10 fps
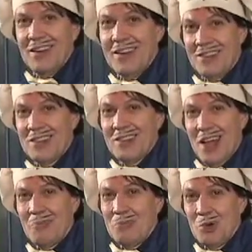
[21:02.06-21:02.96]
Isn't
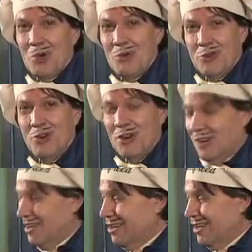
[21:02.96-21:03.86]
that beautiful?
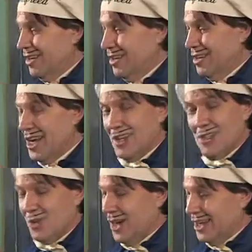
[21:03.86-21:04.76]

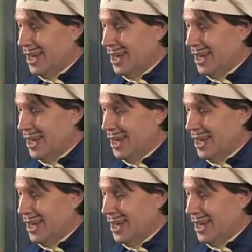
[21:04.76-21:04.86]
That's great.